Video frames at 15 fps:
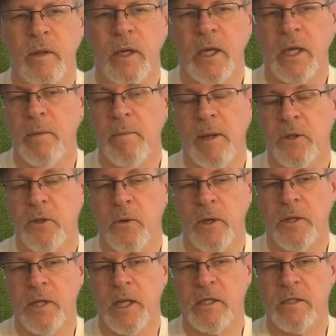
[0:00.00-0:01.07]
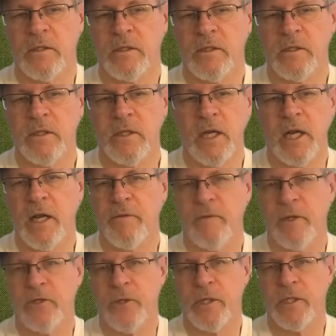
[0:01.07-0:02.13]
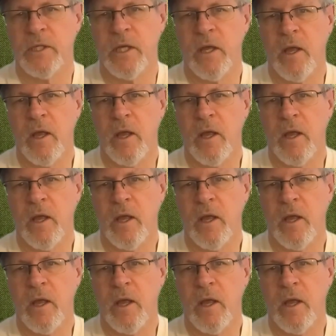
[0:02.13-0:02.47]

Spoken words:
Again, about the only thing, not enough injuries.